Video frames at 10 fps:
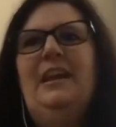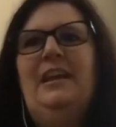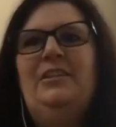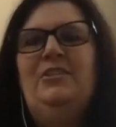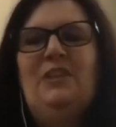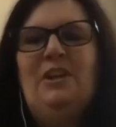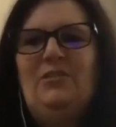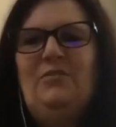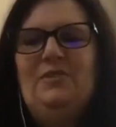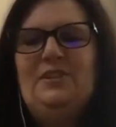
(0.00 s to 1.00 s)
and you're
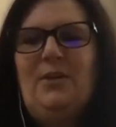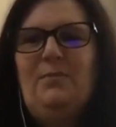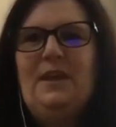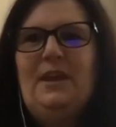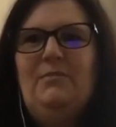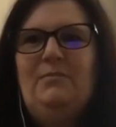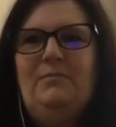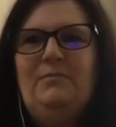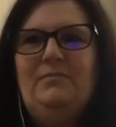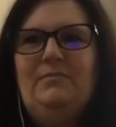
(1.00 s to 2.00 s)
there to help them
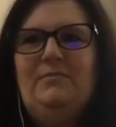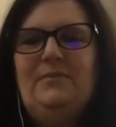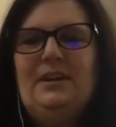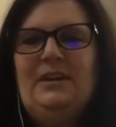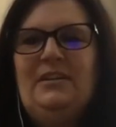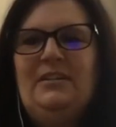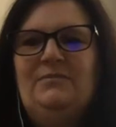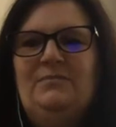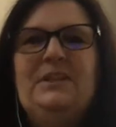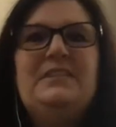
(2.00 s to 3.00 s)

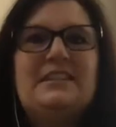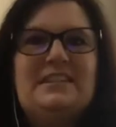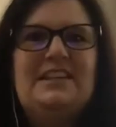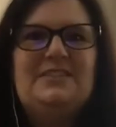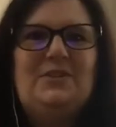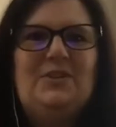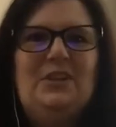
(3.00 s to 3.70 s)
be successful,